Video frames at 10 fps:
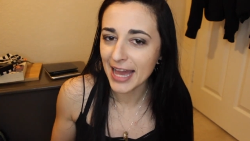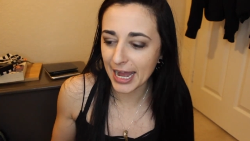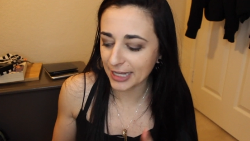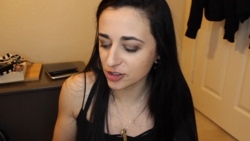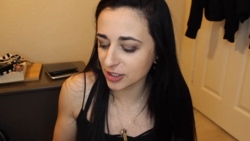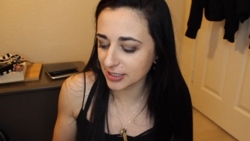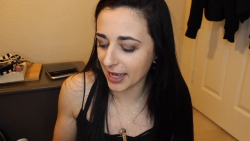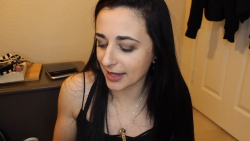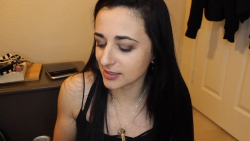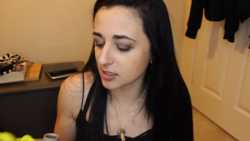I actually
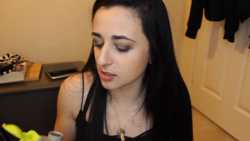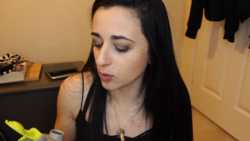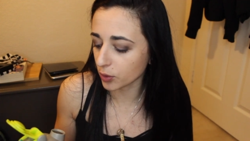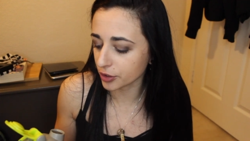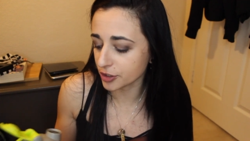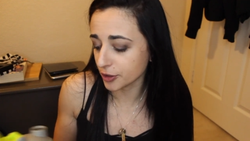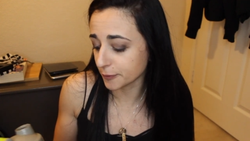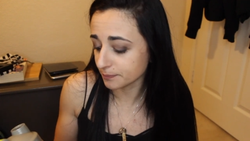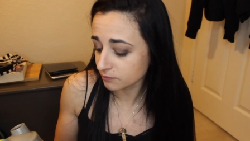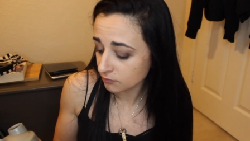accidentally ordered 2.